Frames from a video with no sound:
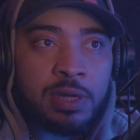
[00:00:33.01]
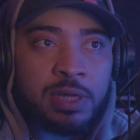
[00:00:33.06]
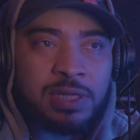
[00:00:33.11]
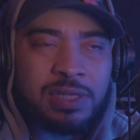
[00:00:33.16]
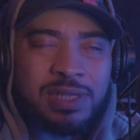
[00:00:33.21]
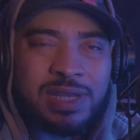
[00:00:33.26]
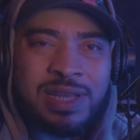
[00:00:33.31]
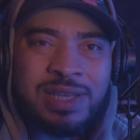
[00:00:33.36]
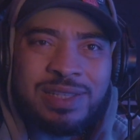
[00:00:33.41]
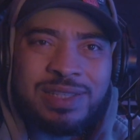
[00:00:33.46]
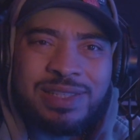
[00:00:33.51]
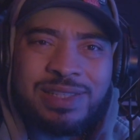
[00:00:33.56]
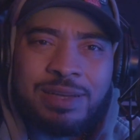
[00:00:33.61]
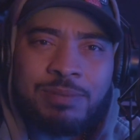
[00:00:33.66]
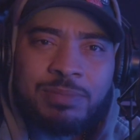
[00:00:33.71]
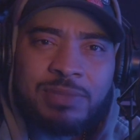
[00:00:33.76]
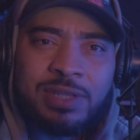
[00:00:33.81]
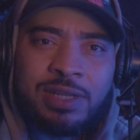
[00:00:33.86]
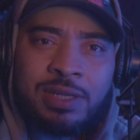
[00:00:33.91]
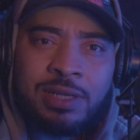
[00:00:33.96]
It's
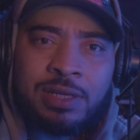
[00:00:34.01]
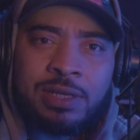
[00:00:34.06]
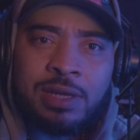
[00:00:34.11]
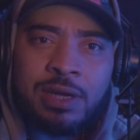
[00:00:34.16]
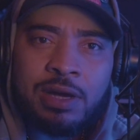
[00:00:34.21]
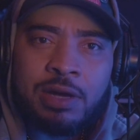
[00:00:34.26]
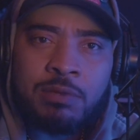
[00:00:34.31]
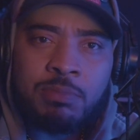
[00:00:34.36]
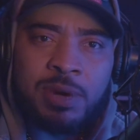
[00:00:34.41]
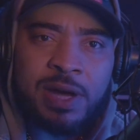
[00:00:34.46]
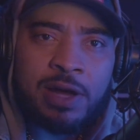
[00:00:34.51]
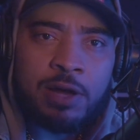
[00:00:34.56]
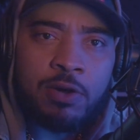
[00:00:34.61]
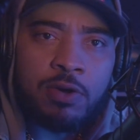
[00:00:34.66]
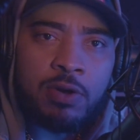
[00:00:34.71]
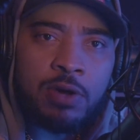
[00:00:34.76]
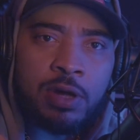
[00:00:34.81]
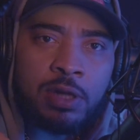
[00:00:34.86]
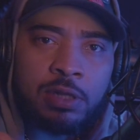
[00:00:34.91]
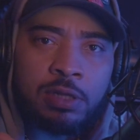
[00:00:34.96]
something
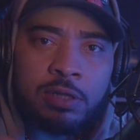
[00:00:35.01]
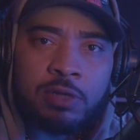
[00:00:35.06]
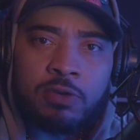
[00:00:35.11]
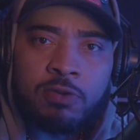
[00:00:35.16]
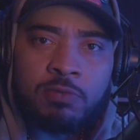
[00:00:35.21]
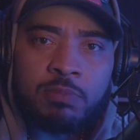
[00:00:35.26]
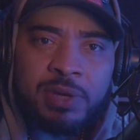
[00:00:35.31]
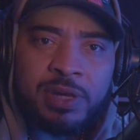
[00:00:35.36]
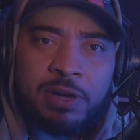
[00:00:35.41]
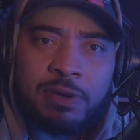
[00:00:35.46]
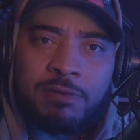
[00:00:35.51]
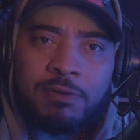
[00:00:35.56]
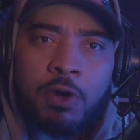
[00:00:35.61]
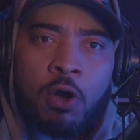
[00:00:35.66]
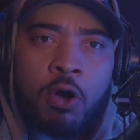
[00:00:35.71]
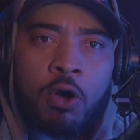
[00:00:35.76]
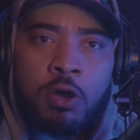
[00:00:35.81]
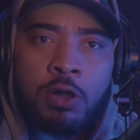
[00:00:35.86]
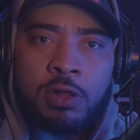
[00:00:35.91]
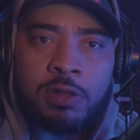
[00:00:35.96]
about a little bit of
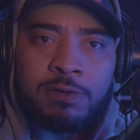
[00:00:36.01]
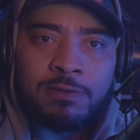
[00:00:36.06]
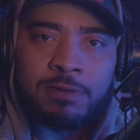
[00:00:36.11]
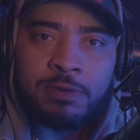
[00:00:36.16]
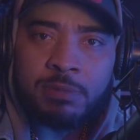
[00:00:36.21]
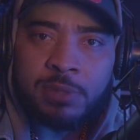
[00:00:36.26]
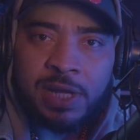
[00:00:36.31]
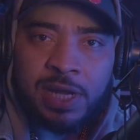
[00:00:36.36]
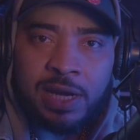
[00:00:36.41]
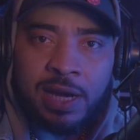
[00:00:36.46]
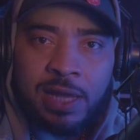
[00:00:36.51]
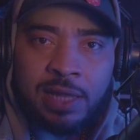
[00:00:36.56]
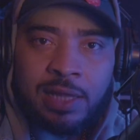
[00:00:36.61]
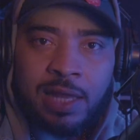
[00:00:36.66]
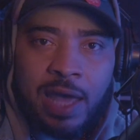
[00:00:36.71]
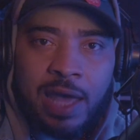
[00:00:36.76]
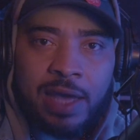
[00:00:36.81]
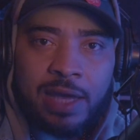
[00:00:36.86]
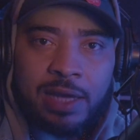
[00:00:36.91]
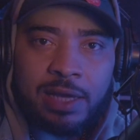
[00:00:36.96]
all of them that I
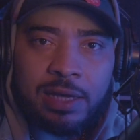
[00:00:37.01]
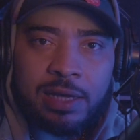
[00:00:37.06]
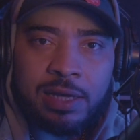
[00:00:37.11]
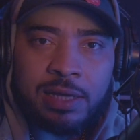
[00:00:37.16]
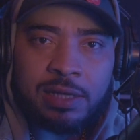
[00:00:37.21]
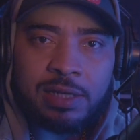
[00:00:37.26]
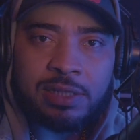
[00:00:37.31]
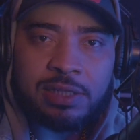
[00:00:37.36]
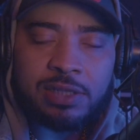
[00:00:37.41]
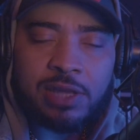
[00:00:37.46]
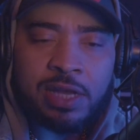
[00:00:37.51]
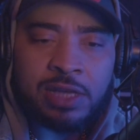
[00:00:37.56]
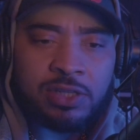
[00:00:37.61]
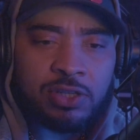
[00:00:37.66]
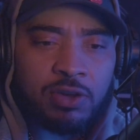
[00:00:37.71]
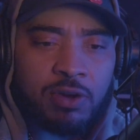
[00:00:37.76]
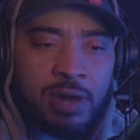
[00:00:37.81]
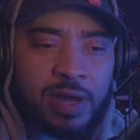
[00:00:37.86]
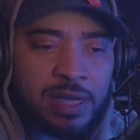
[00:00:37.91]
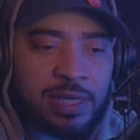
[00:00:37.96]
like, and it's
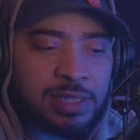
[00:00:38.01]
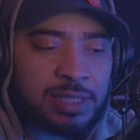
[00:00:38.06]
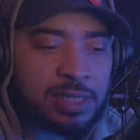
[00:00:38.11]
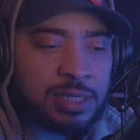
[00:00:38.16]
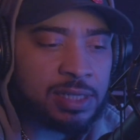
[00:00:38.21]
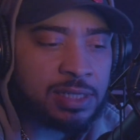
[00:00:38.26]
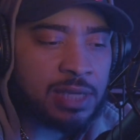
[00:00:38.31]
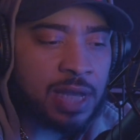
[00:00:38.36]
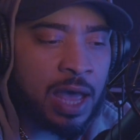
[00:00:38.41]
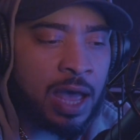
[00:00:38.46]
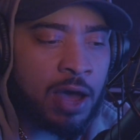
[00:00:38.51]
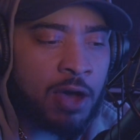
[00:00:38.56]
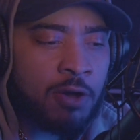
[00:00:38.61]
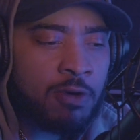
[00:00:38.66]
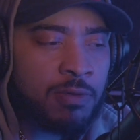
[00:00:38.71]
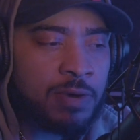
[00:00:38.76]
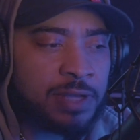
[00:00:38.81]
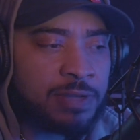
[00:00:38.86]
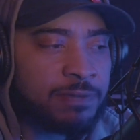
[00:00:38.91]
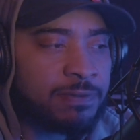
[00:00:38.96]
crazy. Is I
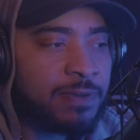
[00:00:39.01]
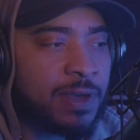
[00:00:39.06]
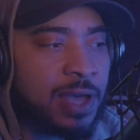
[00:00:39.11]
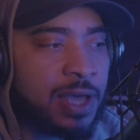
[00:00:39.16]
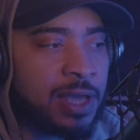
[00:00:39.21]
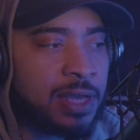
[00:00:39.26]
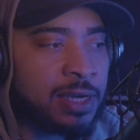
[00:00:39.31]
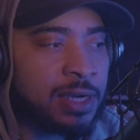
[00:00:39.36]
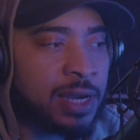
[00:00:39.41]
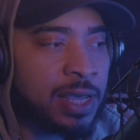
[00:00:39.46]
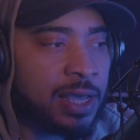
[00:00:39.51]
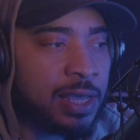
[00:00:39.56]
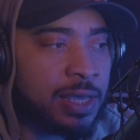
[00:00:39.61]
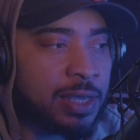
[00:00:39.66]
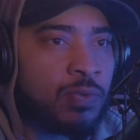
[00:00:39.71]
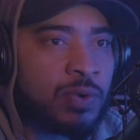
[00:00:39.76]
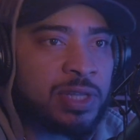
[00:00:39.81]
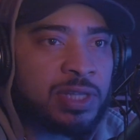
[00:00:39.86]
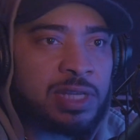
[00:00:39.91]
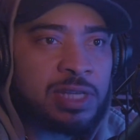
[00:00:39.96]
always find
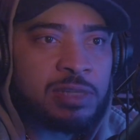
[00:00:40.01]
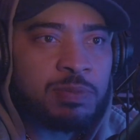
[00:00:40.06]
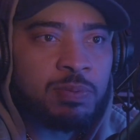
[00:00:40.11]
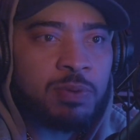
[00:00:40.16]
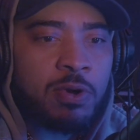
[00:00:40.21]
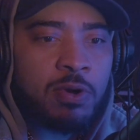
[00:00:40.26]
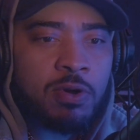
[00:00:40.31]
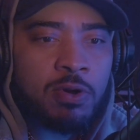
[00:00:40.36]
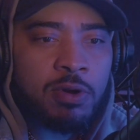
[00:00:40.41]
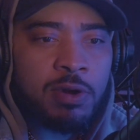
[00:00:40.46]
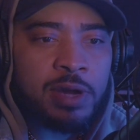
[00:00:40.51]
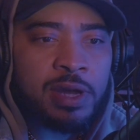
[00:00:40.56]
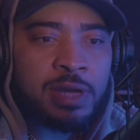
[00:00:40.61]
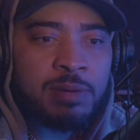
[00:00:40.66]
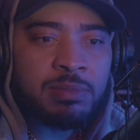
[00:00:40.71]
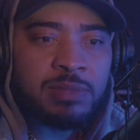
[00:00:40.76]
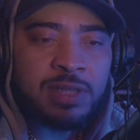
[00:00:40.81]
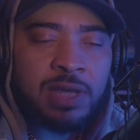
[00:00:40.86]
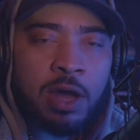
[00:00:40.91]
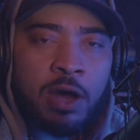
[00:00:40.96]
that with these
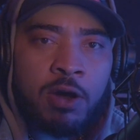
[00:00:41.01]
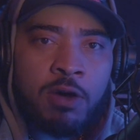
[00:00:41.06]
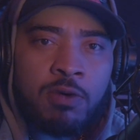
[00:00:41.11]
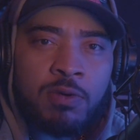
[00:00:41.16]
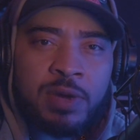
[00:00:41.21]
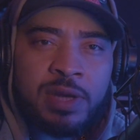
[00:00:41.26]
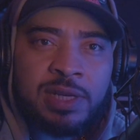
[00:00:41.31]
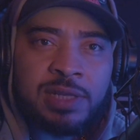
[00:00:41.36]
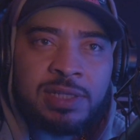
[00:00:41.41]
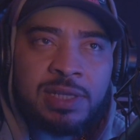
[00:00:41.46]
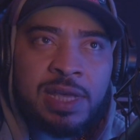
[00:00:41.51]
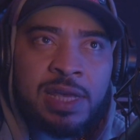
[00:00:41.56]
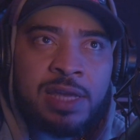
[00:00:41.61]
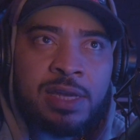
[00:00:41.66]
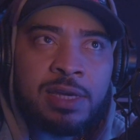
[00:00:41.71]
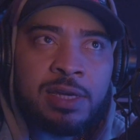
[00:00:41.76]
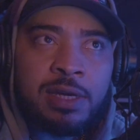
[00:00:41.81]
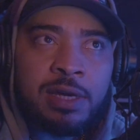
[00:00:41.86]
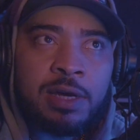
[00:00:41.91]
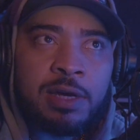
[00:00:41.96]
programs, I always
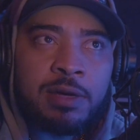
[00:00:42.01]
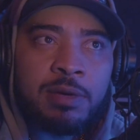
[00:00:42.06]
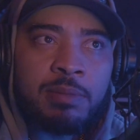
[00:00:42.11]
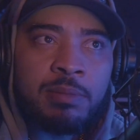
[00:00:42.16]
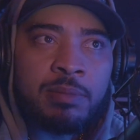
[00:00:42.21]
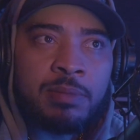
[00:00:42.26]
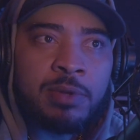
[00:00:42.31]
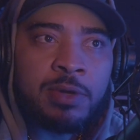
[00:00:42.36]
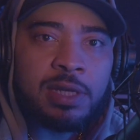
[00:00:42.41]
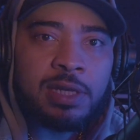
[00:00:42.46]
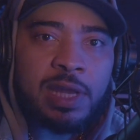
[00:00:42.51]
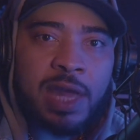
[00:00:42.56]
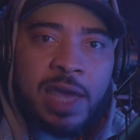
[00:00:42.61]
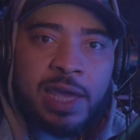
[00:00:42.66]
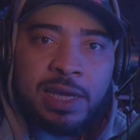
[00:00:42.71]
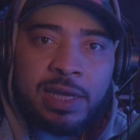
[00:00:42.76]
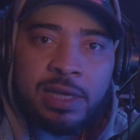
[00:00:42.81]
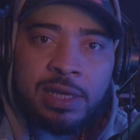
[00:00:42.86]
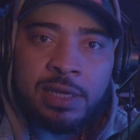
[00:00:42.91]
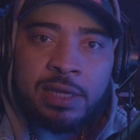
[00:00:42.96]
end up
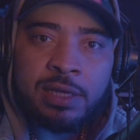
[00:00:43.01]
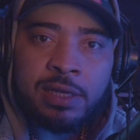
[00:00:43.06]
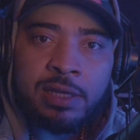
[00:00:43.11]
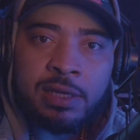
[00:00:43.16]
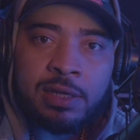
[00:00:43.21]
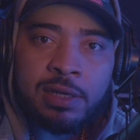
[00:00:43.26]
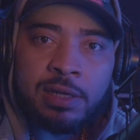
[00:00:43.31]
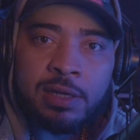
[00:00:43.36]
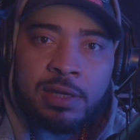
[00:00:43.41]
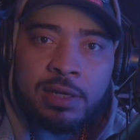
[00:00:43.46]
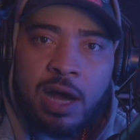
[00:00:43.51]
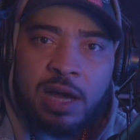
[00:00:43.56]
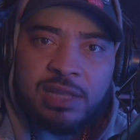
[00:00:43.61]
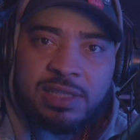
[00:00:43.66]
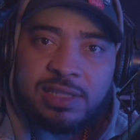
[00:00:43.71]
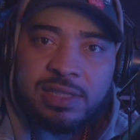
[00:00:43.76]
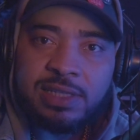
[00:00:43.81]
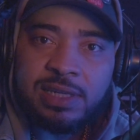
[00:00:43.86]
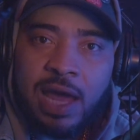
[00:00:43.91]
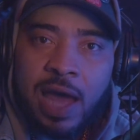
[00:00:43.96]
liking a
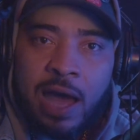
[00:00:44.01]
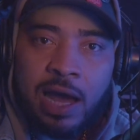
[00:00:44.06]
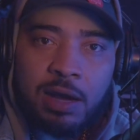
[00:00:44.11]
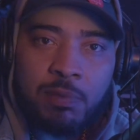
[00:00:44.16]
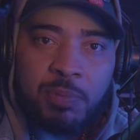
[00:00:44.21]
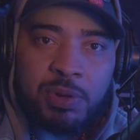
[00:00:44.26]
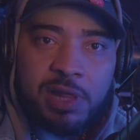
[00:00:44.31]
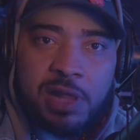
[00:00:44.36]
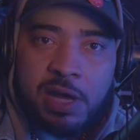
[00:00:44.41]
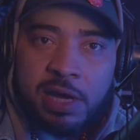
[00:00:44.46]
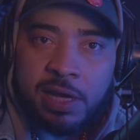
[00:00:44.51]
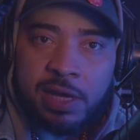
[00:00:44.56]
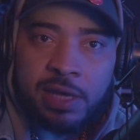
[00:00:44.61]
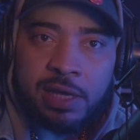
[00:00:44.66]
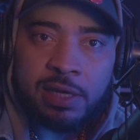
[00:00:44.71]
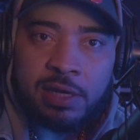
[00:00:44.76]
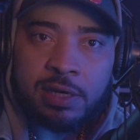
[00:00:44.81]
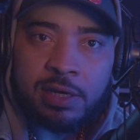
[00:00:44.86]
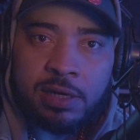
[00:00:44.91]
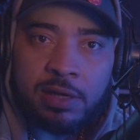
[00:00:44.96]
stock
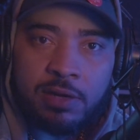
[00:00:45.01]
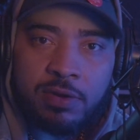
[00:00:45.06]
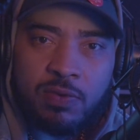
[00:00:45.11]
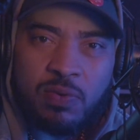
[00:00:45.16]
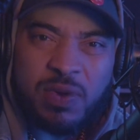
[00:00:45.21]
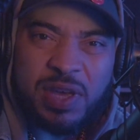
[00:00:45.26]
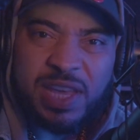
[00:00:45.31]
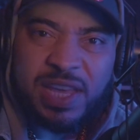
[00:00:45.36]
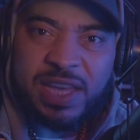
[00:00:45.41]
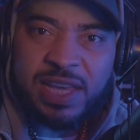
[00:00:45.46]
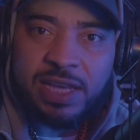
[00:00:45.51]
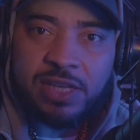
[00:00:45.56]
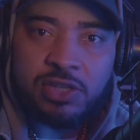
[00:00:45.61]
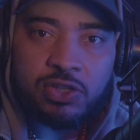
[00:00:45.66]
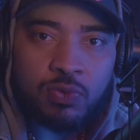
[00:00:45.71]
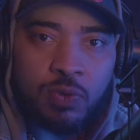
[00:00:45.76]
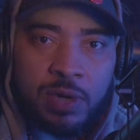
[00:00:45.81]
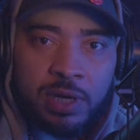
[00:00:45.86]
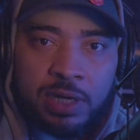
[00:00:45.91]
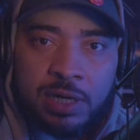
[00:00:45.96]
plugin with
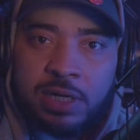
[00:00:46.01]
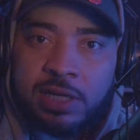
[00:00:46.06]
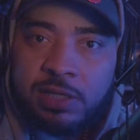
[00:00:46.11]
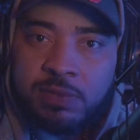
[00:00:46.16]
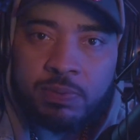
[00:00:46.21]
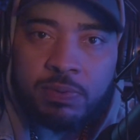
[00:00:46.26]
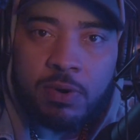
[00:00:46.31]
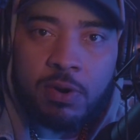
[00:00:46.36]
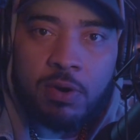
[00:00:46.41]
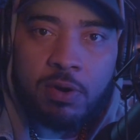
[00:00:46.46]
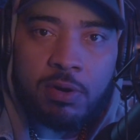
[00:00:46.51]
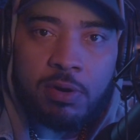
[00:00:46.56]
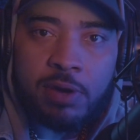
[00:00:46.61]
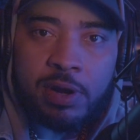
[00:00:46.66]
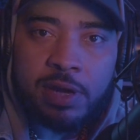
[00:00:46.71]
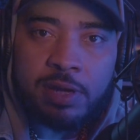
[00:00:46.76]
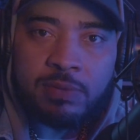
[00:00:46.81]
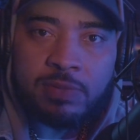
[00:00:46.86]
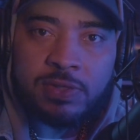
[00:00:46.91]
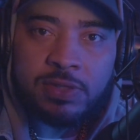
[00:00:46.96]
each one of these
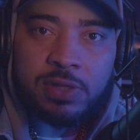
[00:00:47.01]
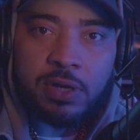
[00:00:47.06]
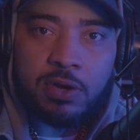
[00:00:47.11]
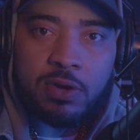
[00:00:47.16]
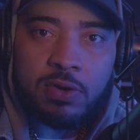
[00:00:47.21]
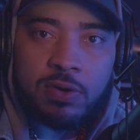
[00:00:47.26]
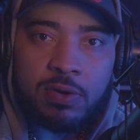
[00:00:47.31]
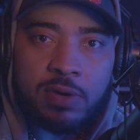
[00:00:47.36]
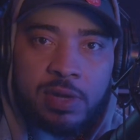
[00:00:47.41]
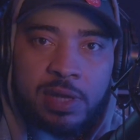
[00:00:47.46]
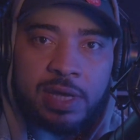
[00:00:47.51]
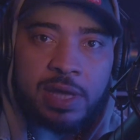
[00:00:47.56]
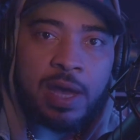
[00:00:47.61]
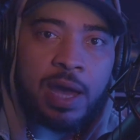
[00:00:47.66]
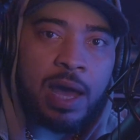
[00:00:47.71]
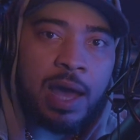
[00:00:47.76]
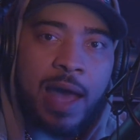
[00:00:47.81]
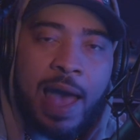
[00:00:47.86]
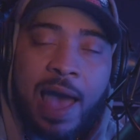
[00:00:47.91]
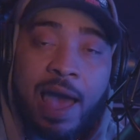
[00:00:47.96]
programs. So
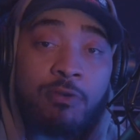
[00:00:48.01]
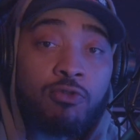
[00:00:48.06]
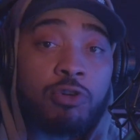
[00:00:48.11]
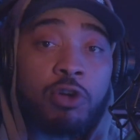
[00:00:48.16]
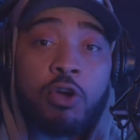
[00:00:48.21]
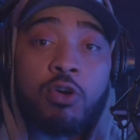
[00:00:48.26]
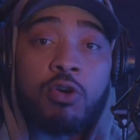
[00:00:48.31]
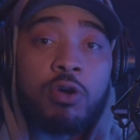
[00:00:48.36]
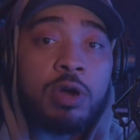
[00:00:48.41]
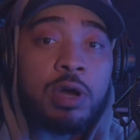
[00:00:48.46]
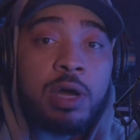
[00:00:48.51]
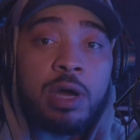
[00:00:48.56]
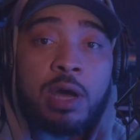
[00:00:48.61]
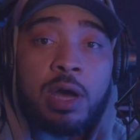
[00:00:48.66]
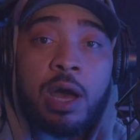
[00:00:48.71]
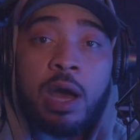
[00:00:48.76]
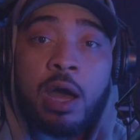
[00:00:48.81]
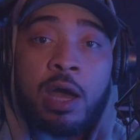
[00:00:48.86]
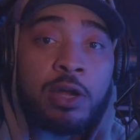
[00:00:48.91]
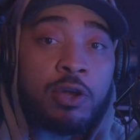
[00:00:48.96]
I record
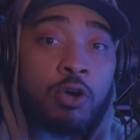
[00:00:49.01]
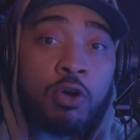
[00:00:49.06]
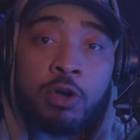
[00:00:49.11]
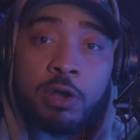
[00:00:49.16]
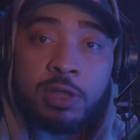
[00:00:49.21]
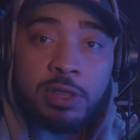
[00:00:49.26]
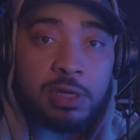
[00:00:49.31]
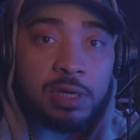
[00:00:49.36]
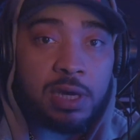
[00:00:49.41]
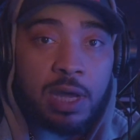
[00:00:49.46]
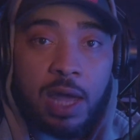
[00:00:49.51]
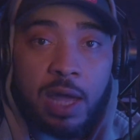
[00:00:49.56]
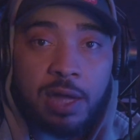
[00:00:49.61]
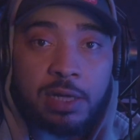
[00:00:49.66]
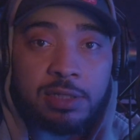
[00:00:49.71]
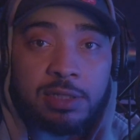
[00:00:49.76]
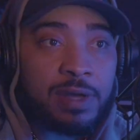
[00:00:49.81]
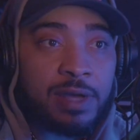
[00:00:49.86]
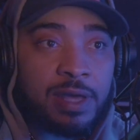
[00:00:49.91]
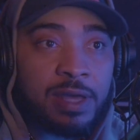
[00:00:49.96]
unorthodox.